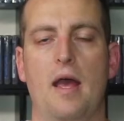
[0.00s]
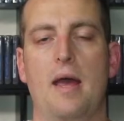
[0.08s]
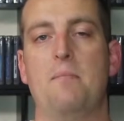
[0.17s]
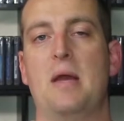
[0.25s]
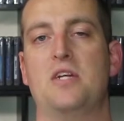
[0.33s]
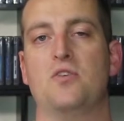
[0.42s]

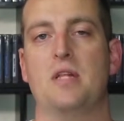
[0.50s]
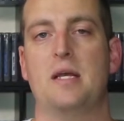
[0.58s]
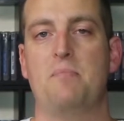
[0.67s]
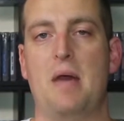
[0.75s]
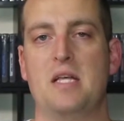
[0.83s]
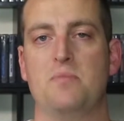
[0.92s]
And Major
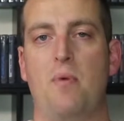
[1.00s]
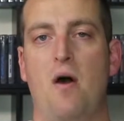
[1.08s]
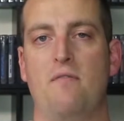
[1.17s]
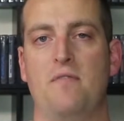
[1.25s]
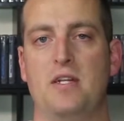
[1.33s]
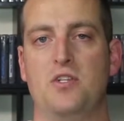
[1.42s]
League
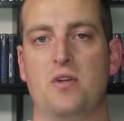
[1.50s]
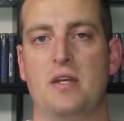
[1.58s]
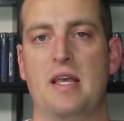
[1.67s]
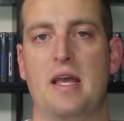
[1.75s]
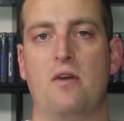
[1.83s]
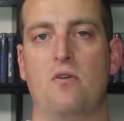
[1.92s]
Baseball
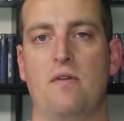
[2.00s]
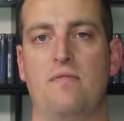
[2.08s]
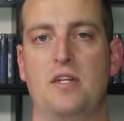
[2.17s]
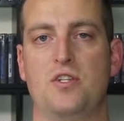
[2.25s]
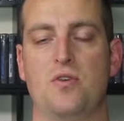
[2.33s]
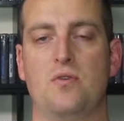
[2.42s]
featuring King
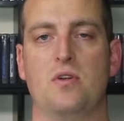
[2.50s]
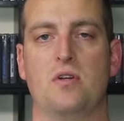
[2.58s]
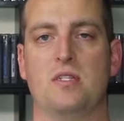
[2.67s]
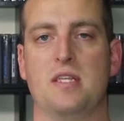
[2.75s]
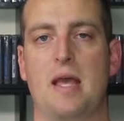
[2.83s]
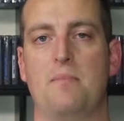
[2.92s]
Griffey Jr.
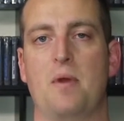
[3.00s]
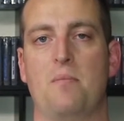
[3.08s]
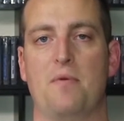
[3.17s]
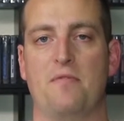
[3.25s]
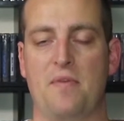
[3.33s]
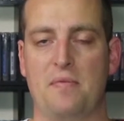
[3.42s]
is game
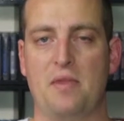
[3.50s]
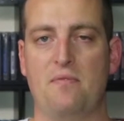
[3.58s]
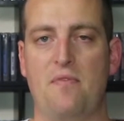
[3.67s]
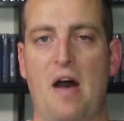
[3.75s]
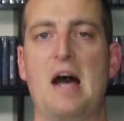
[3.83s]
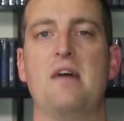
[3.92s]
number
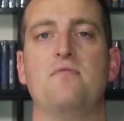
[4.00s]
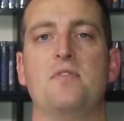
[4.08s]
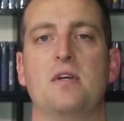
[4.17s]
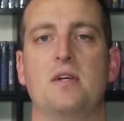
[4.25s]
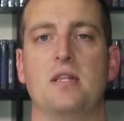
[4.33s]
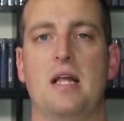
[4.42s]
55 for
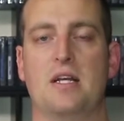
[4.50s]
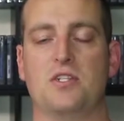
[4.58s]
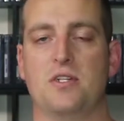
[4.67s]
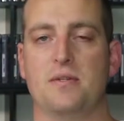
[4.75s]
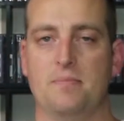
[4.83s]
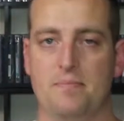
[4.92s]
the
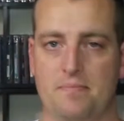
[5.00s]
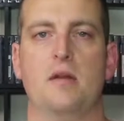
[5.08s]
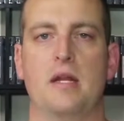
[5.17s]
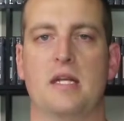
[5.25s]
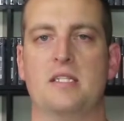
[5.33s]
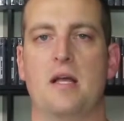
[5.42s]
collection.
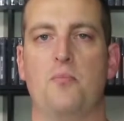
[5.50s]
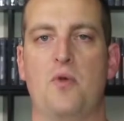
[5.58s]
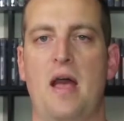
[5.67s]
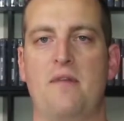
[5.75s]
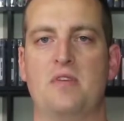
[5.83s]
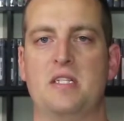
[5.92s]
Next up
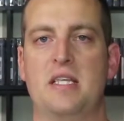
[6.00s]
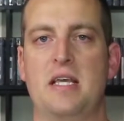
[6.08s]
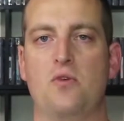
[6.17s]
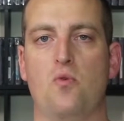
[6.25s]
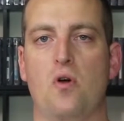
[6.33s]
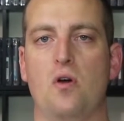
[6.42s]
we have the
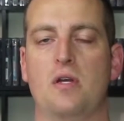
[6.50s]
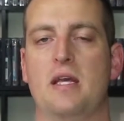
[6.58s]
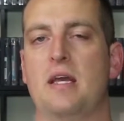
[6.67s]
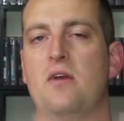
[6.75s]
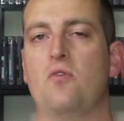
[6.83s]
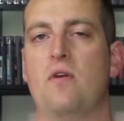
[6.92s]
sequel,
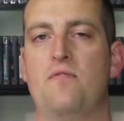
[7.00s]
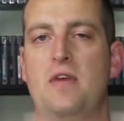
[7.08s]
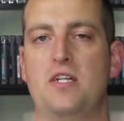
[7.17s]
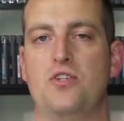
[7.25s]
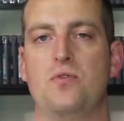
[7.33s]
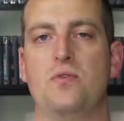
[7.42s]
King
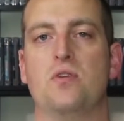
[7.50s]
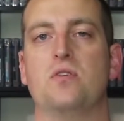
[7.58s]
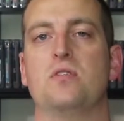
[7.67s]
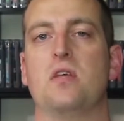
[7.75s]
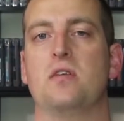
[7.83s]
Griffey Jr.'s